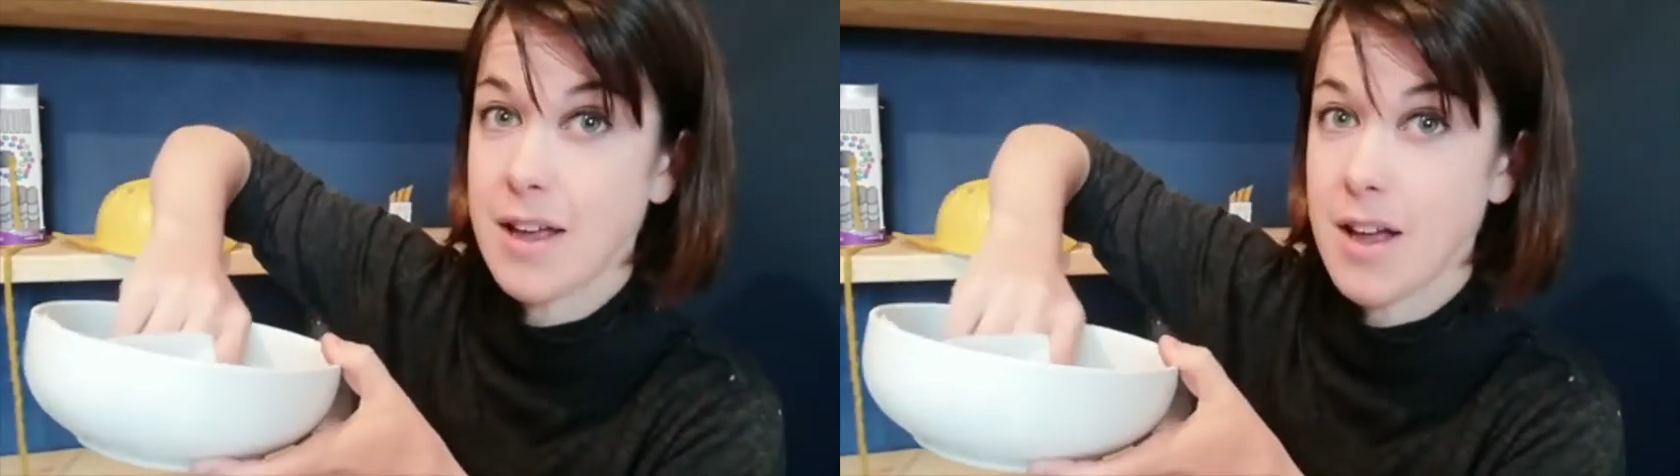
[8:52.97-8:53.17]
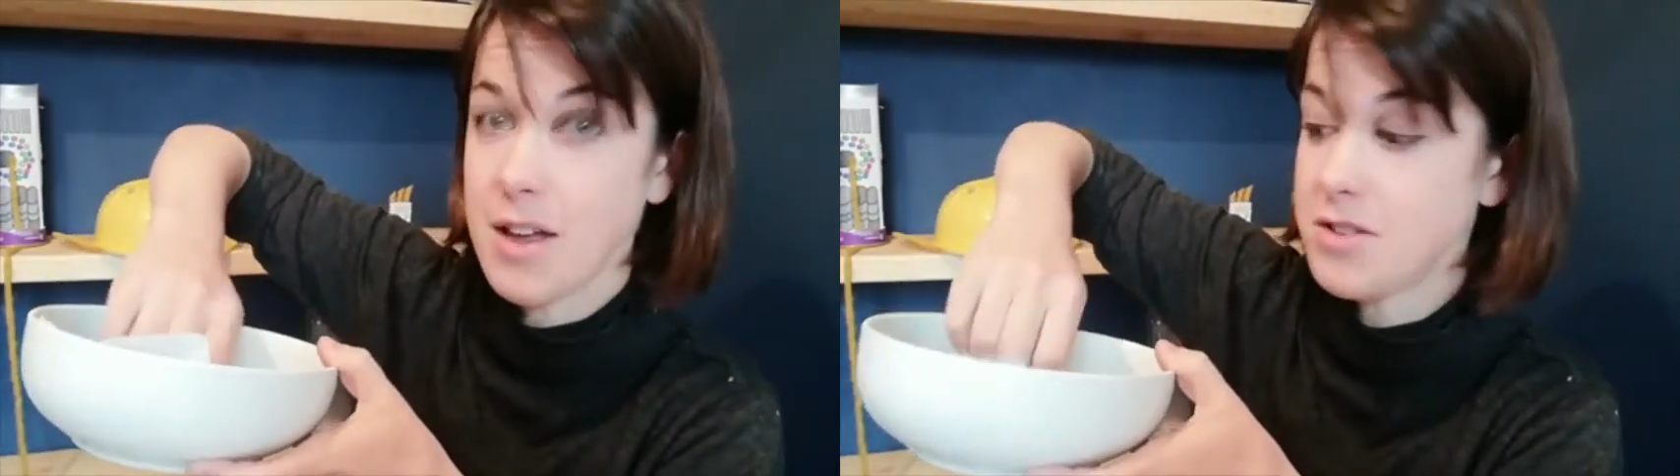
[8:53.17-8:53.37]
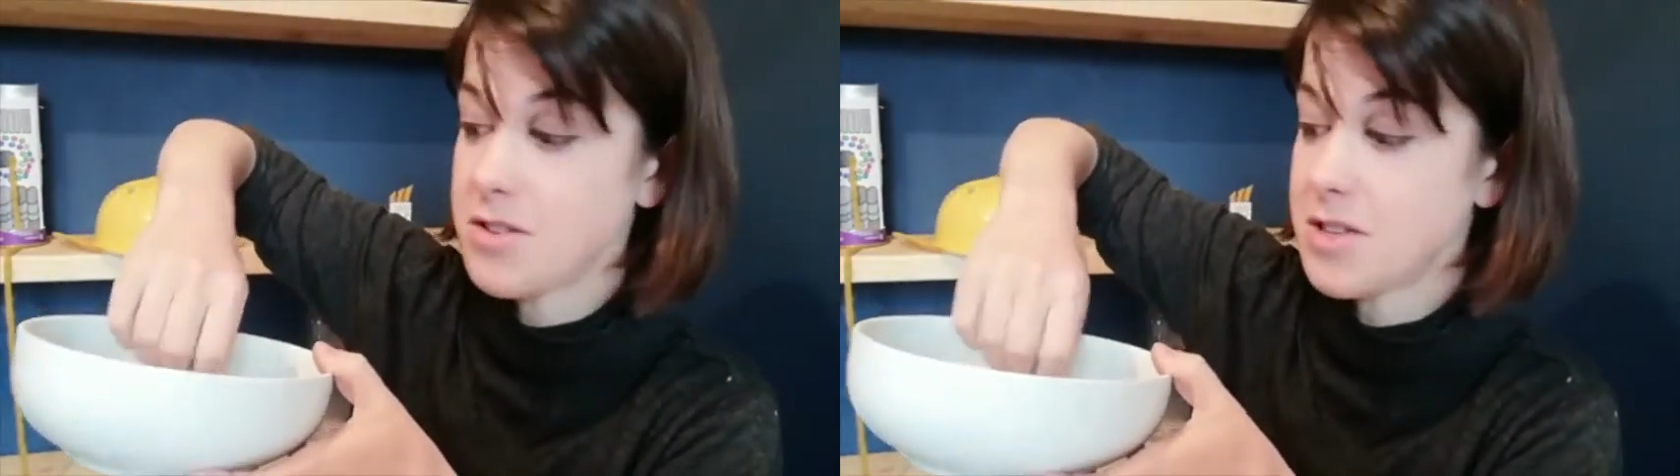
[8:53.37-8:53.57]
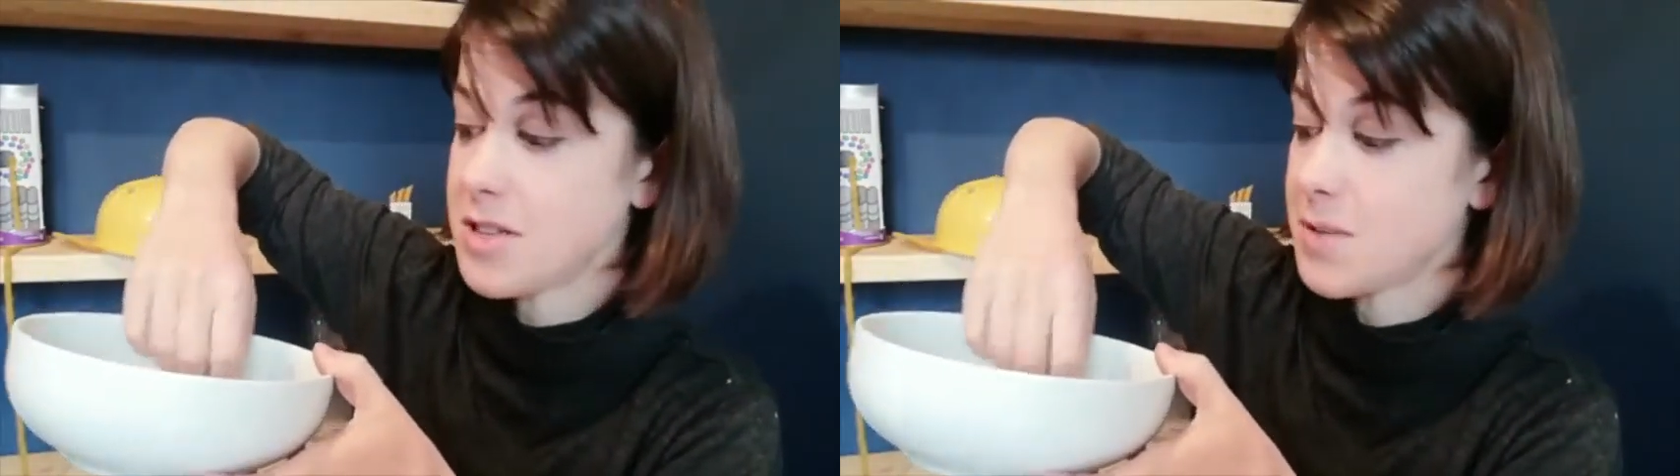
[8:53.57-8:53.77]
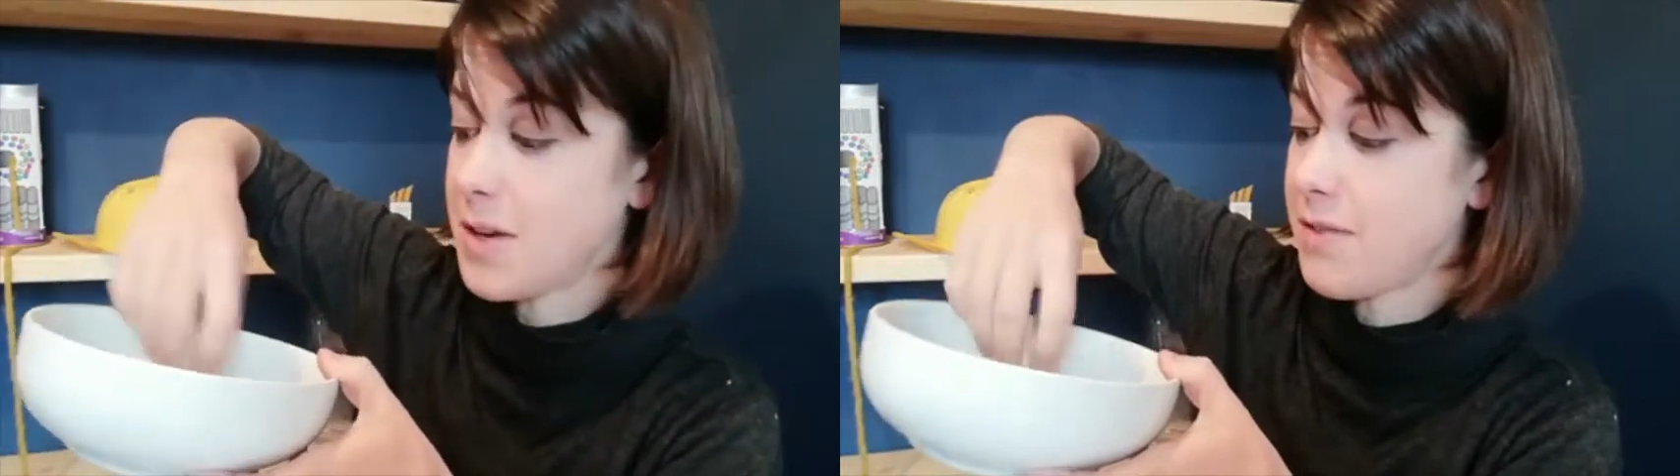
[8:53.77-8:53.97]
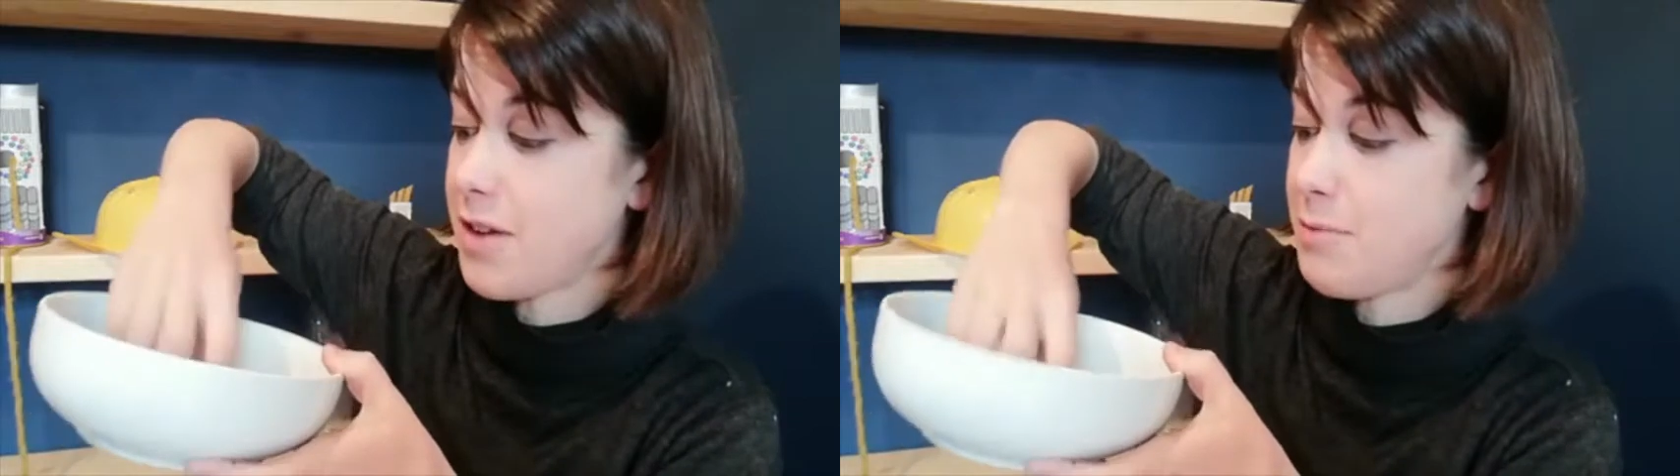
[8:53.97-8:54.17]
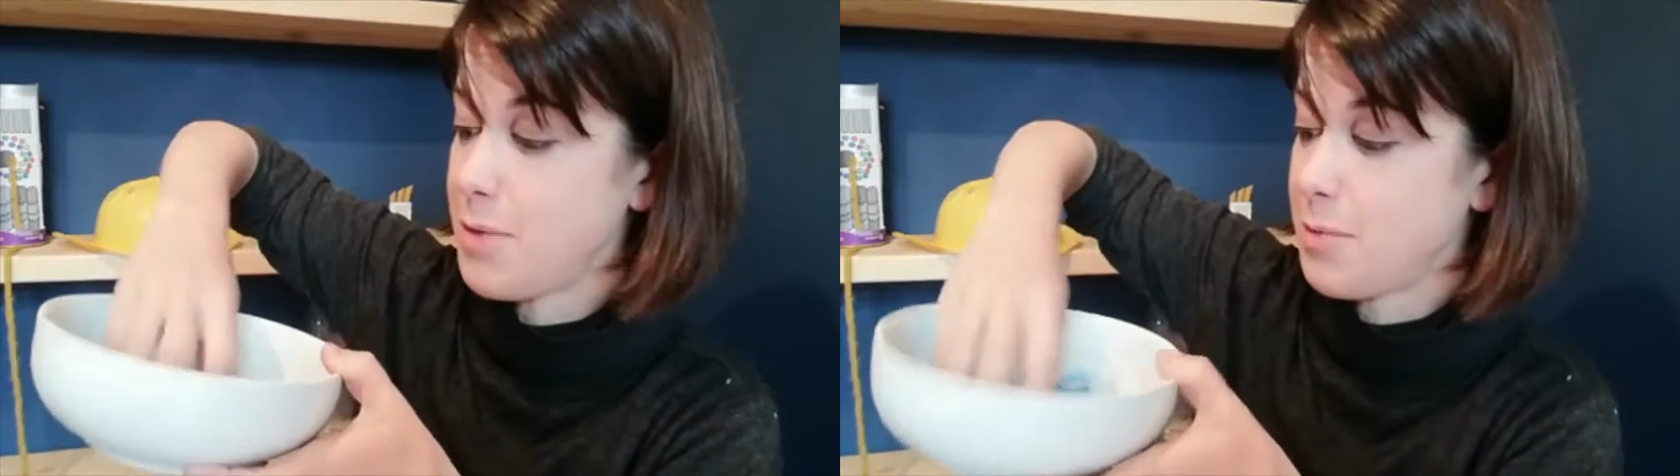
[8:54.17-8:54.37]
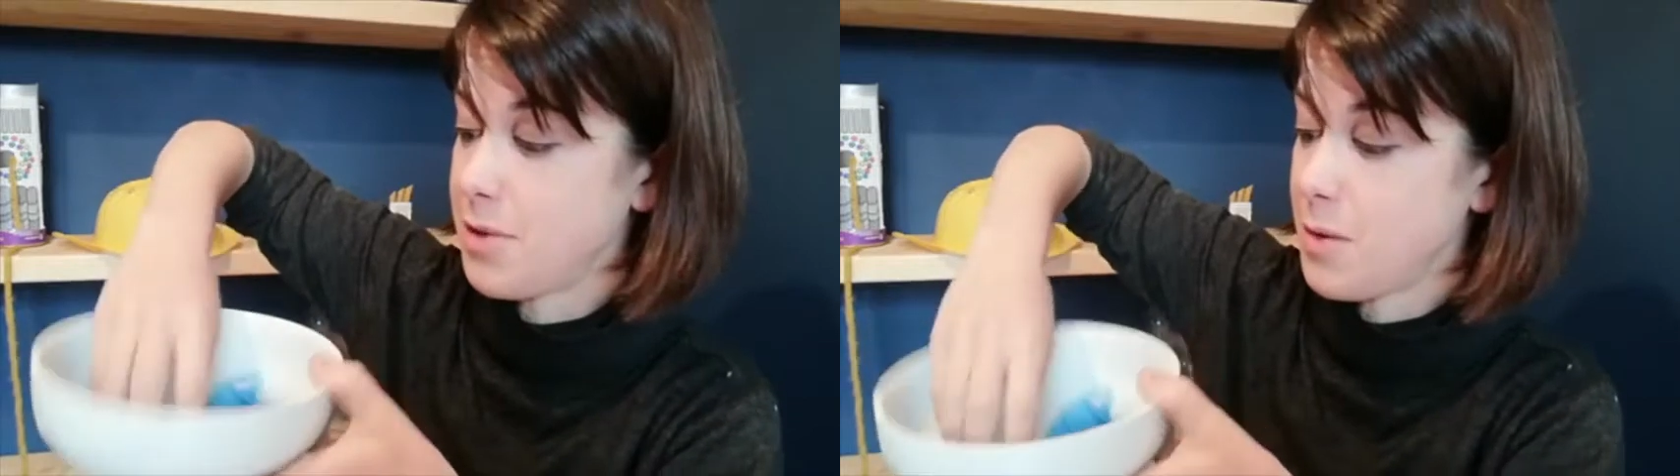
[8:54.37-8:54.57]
125 people.